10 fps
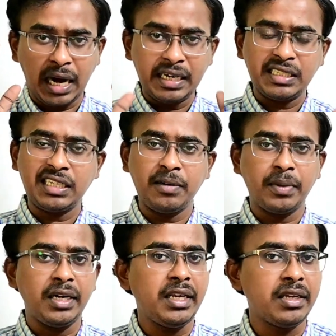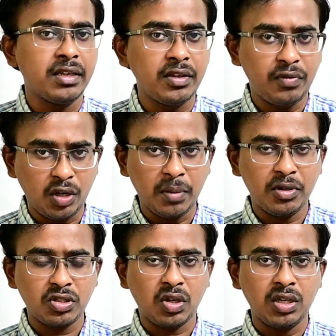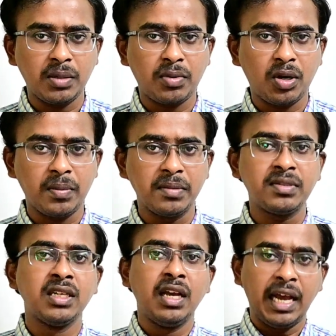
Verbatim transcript: understand panni if you are able to solve the problems